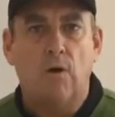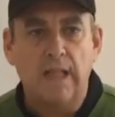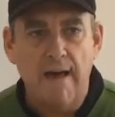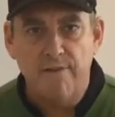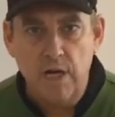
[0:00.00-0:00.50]
or
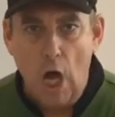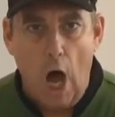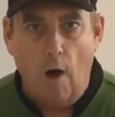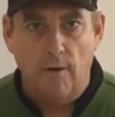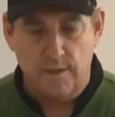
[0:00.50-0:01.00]
eleven
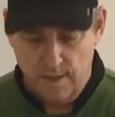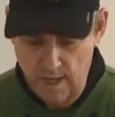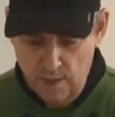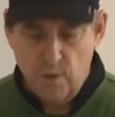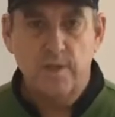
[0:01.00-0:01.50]
dollars.
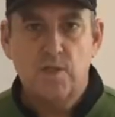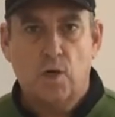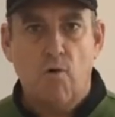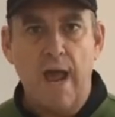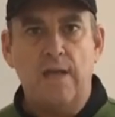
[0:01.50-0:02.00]
So it's
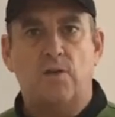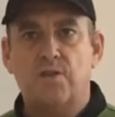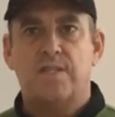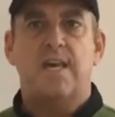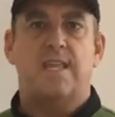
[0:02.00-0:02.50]
great, and you'll
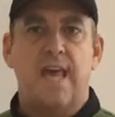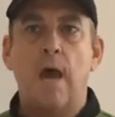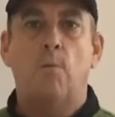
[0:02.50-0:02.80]
see at the end